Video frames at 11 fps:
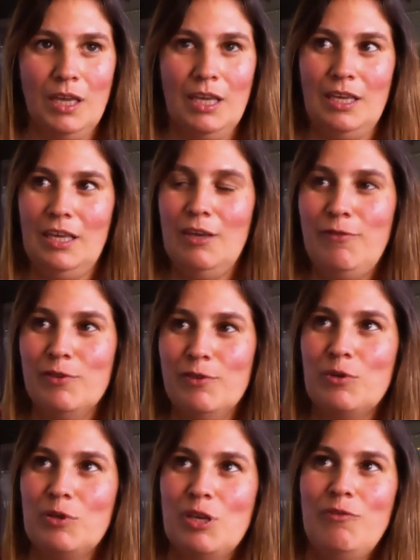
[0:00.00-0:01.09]
if
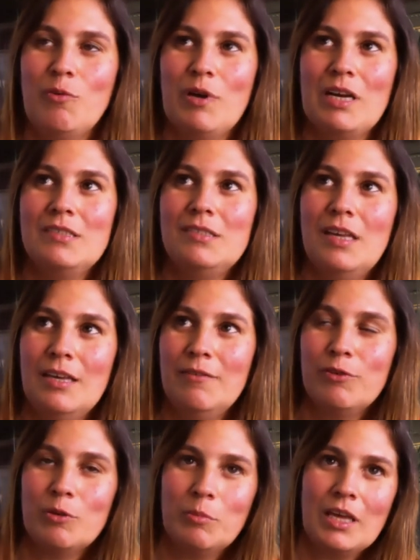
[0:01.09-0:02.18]
you want to say,
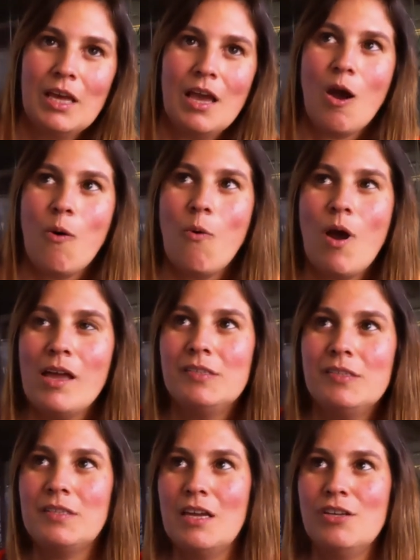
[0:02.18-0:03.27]
for me, why a
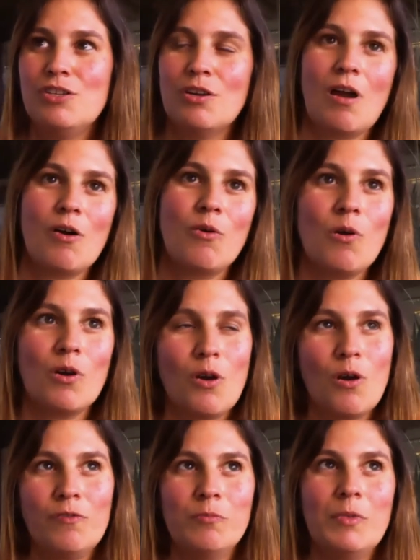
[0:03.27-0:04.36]
stadium, a
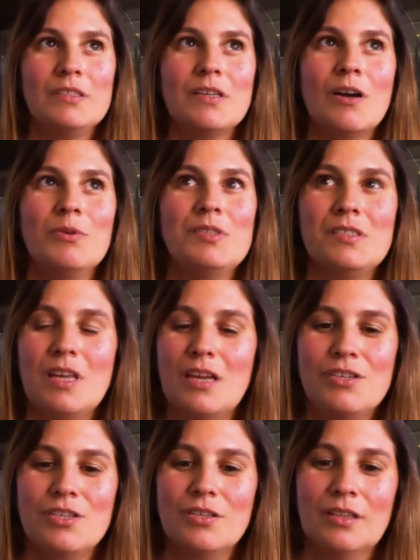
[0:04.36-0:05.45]
governmental
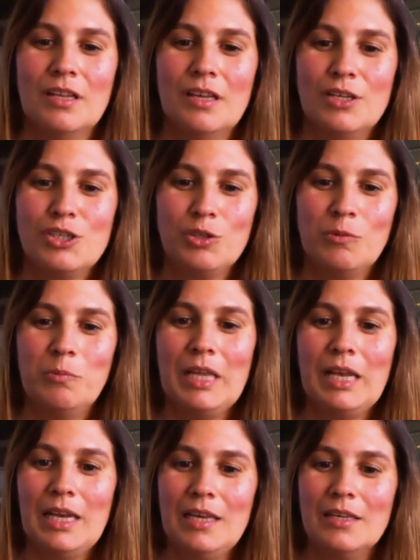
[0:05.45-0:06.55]
stadium should be
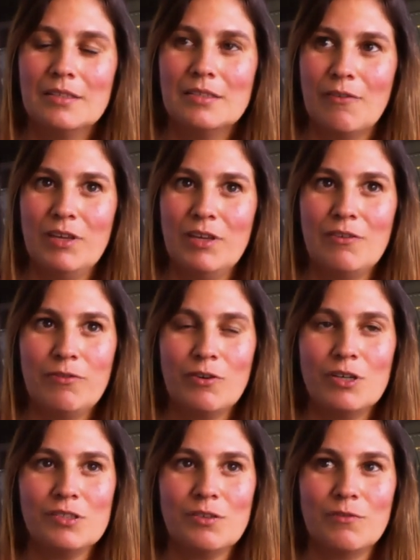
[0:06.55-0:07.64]
LEED, I think
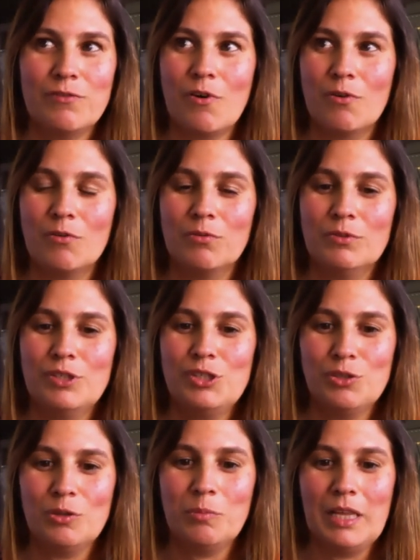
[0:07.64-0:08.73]
first of all it
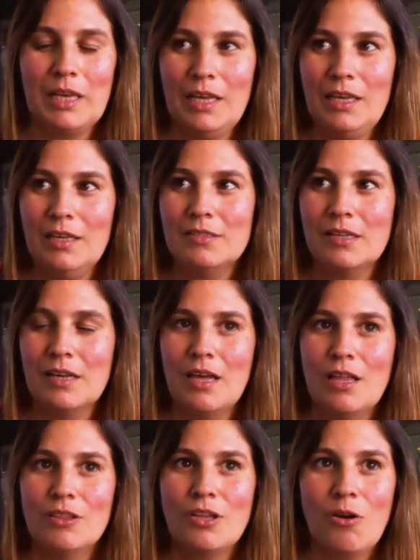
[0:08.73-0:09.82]
should be LEED
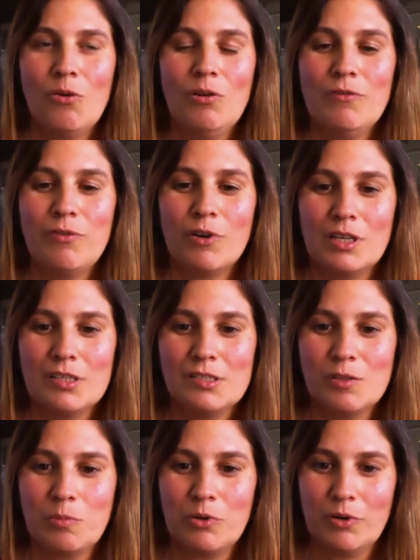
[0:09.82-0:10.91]
not only for its
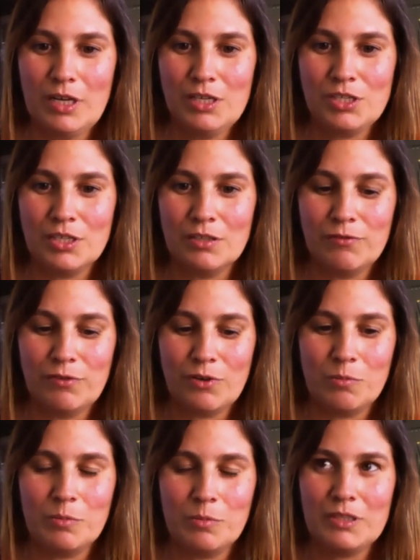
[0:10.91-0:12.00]
operation,
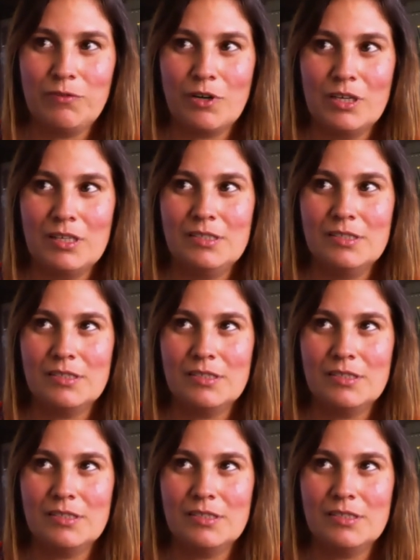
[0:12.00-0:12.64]
but for its